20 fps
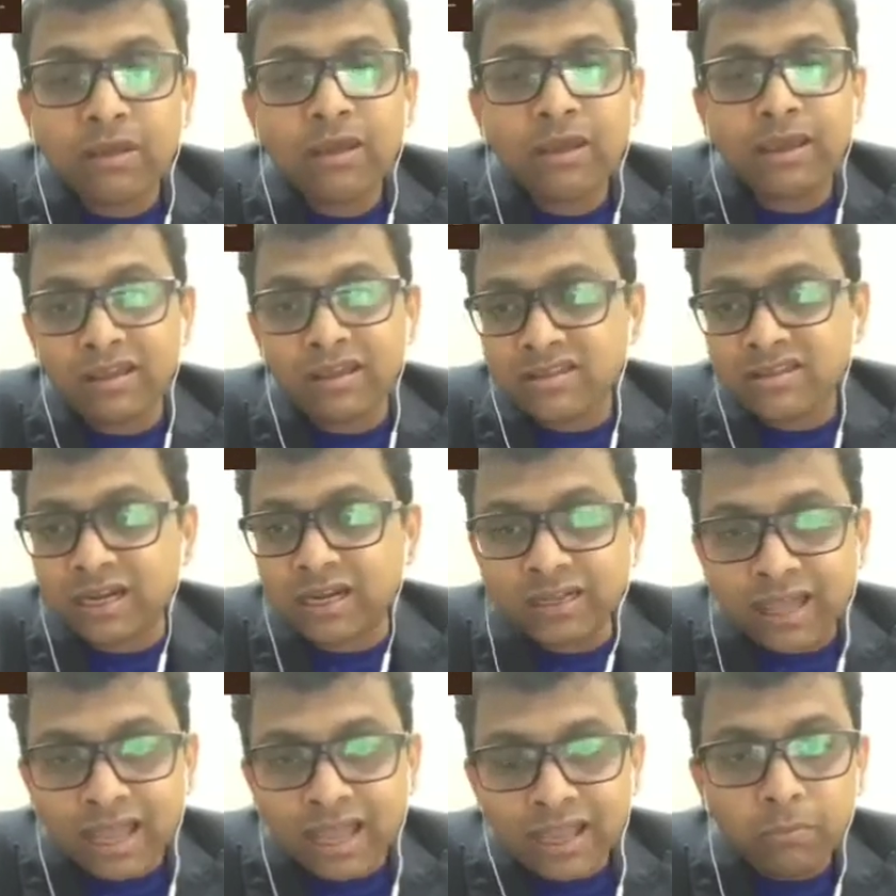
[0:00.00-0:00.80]
Eastern
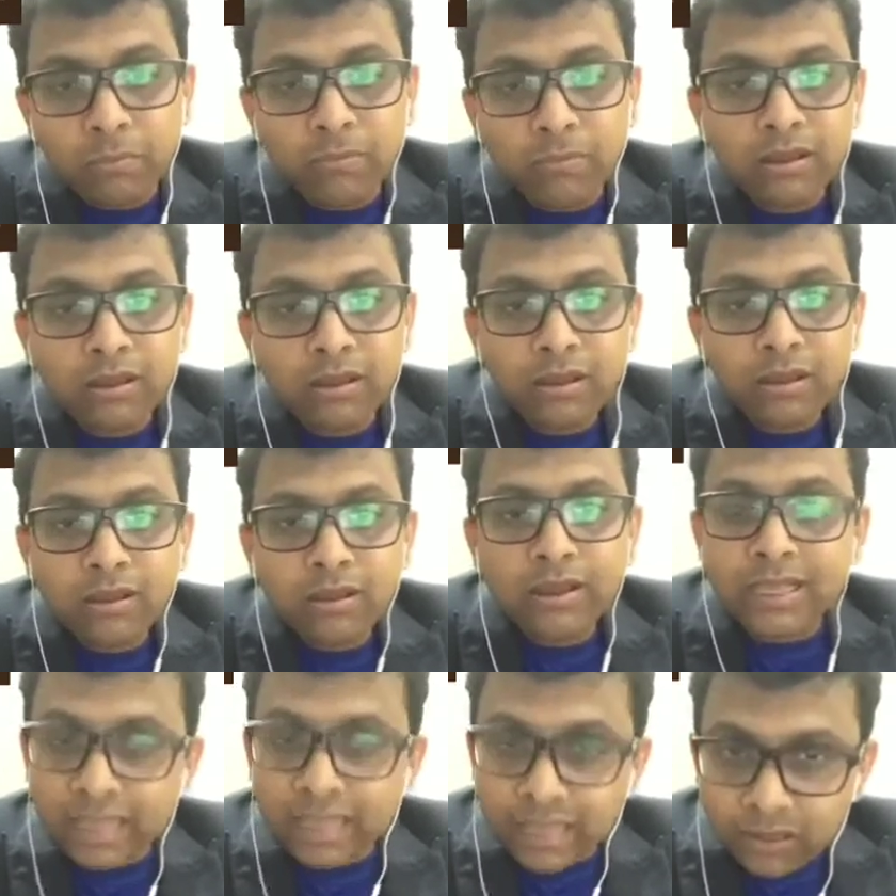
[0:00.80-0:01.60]
Time
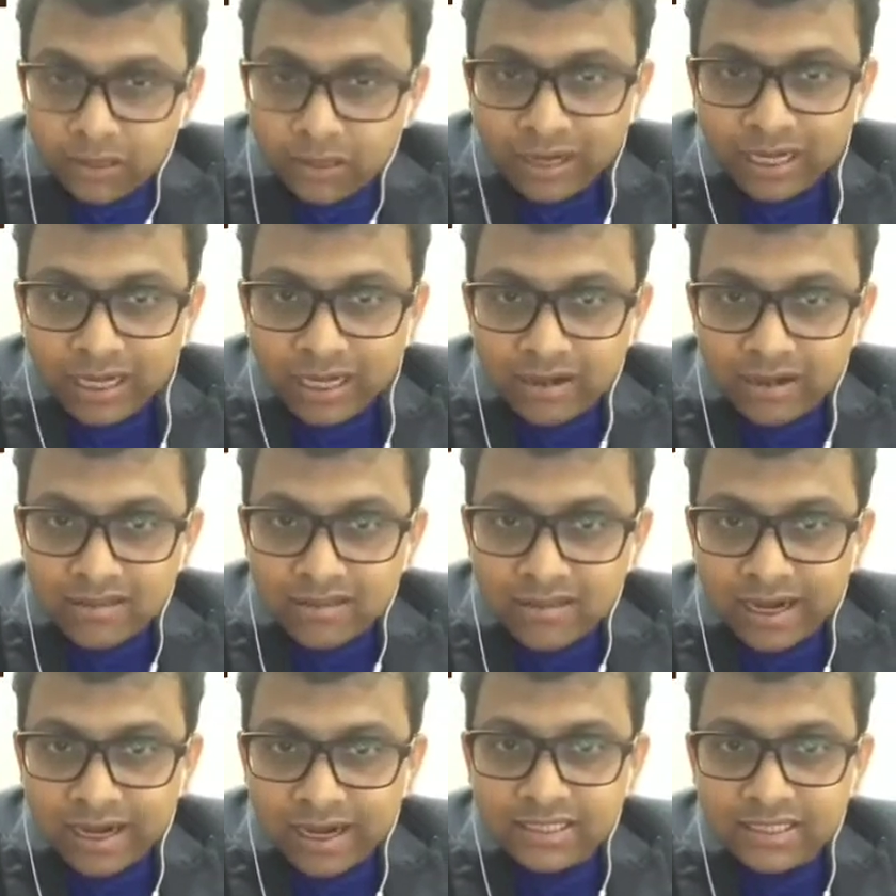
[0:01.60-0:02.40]
in the United
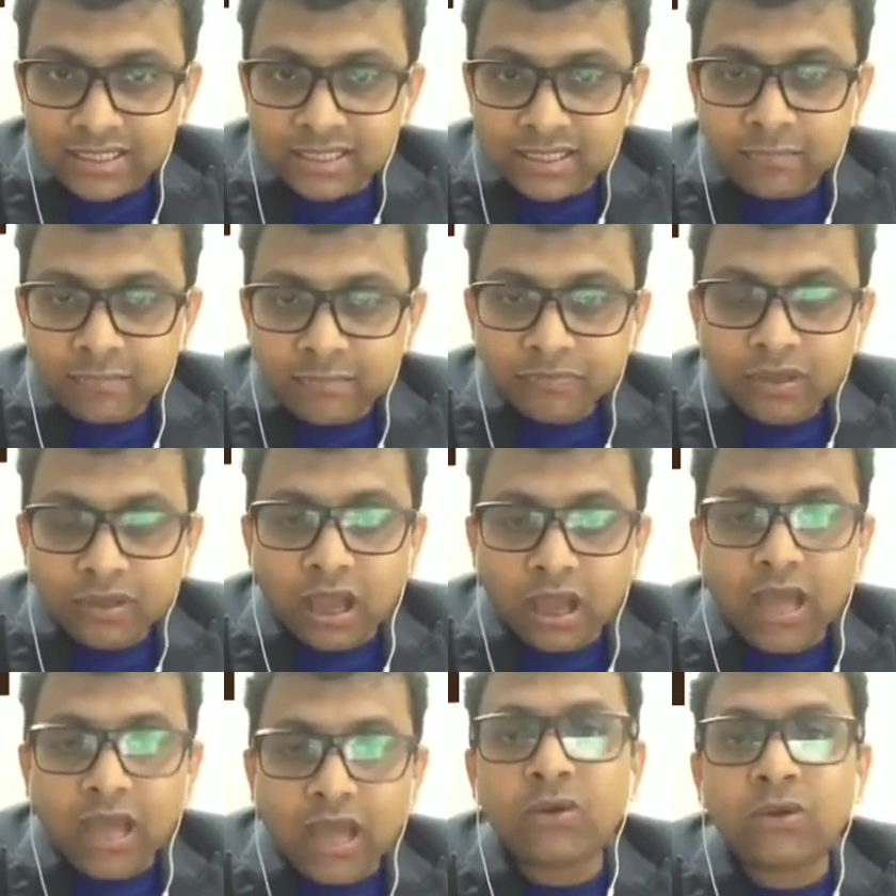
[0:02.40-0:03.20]
States,
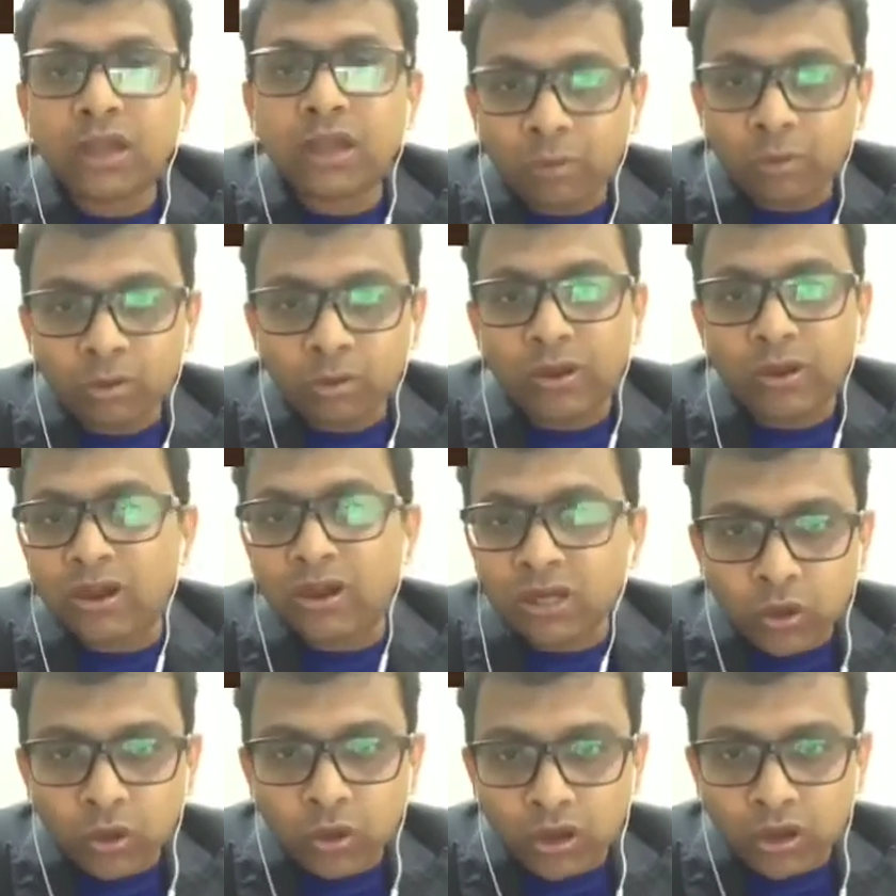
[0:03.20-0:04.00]
around about 1 or
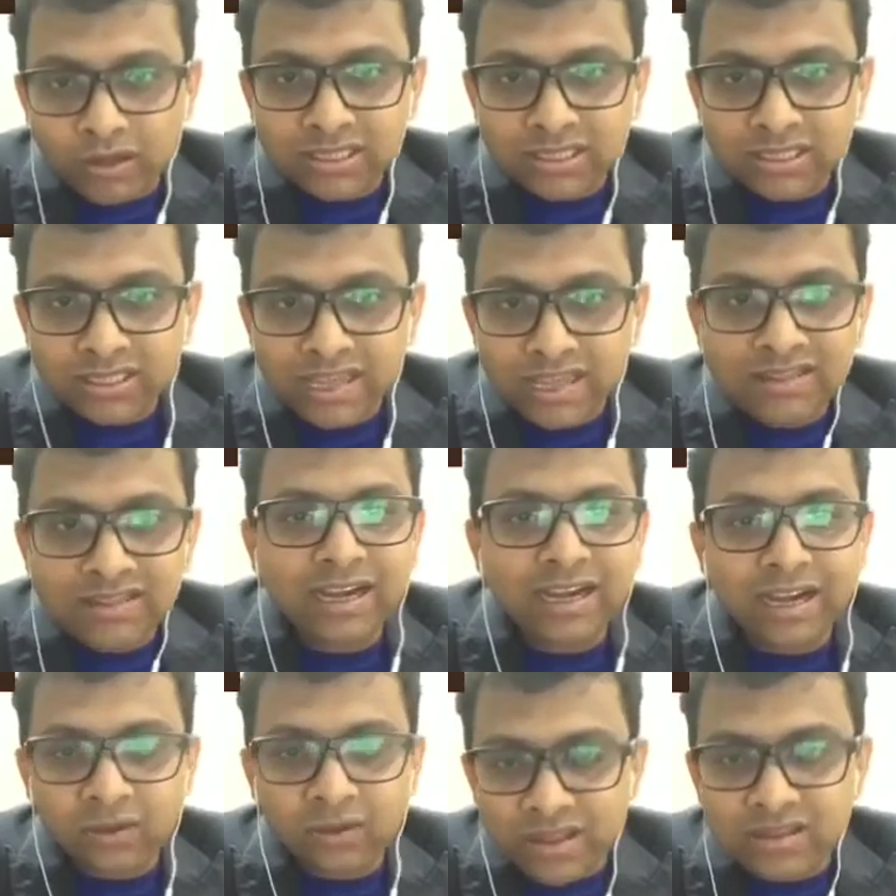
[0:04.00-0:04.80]
2 hours Eastern
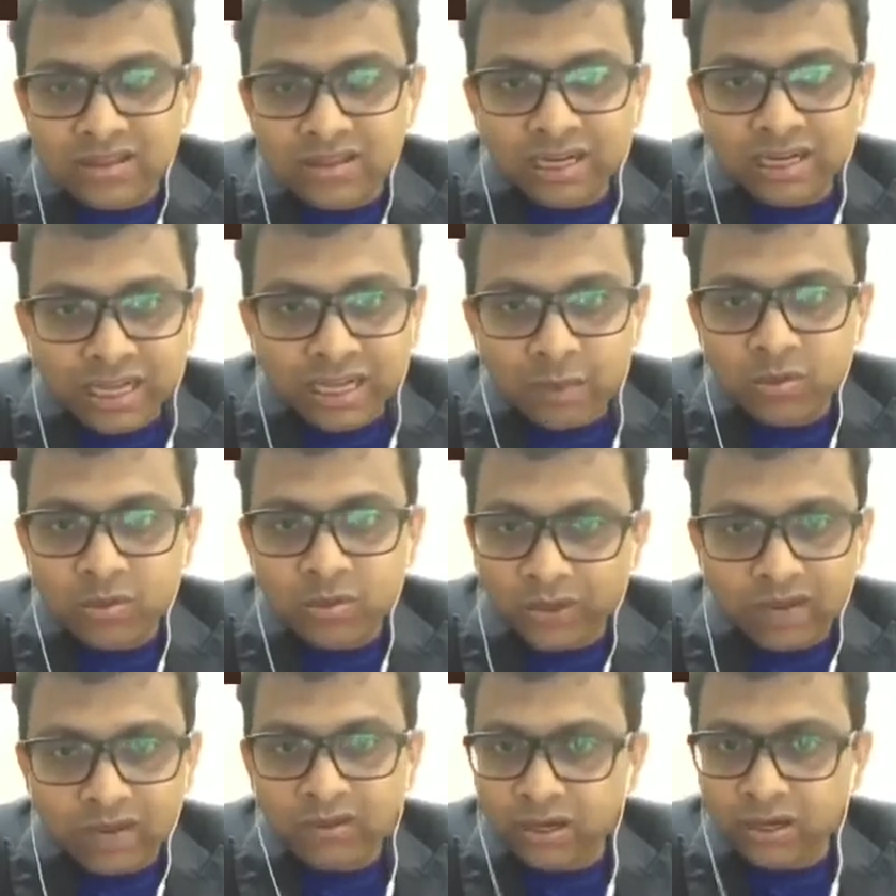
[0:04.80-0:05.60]
and Western times,
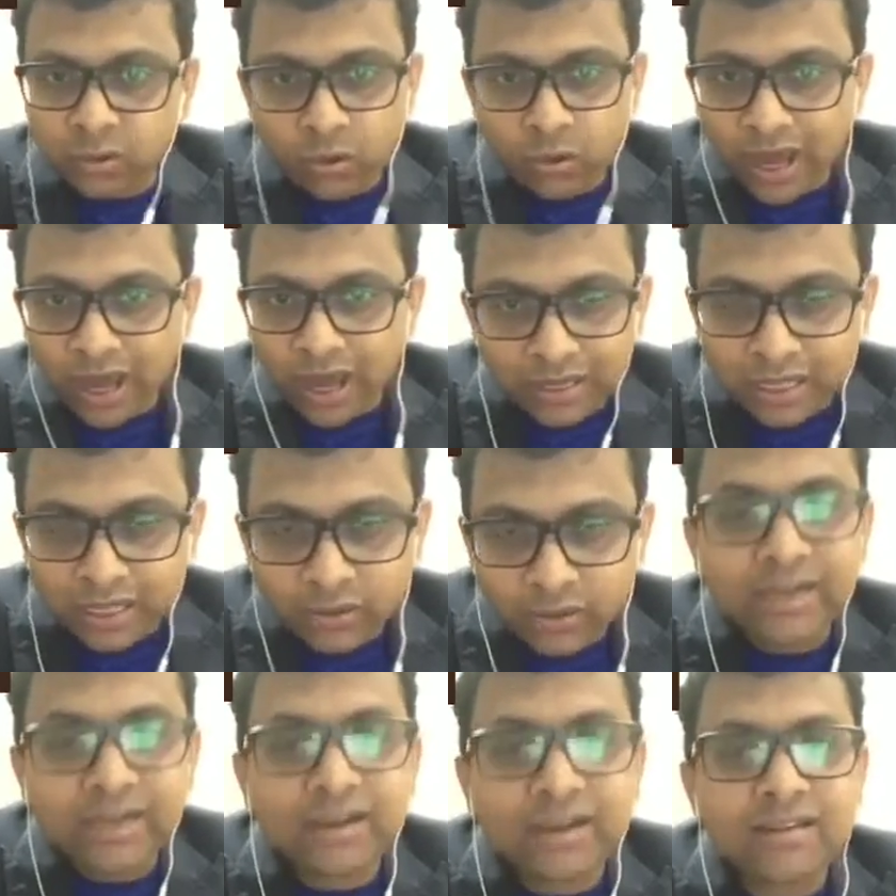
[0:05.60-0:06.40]
wherever you are in the
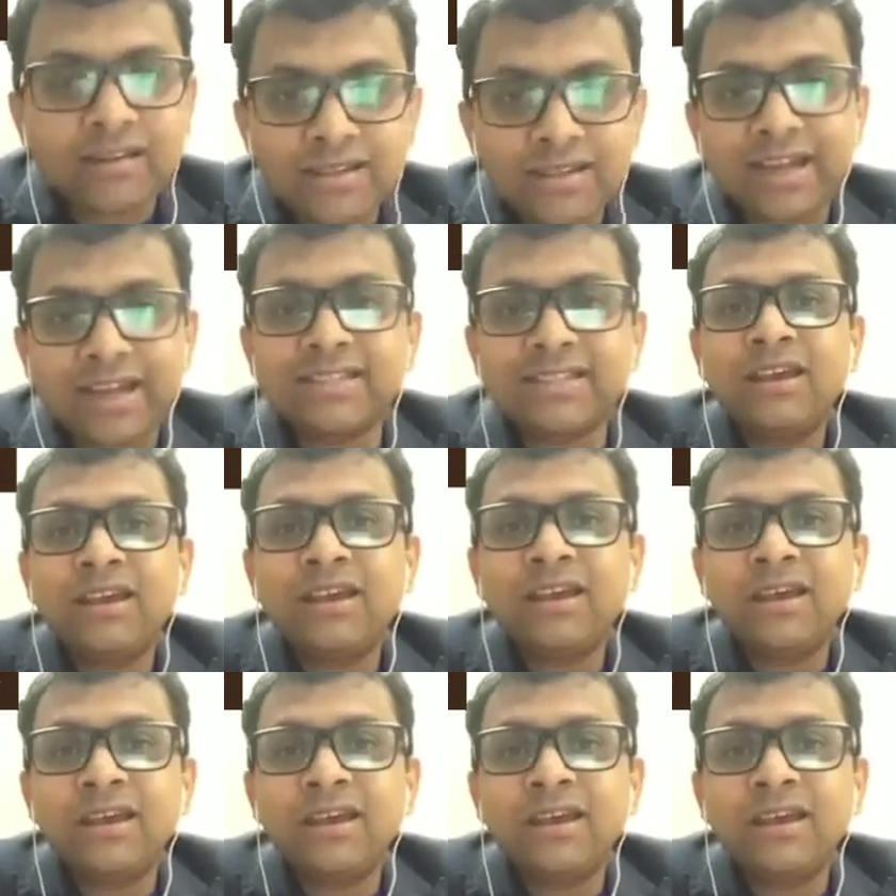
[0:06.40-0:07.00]
United States.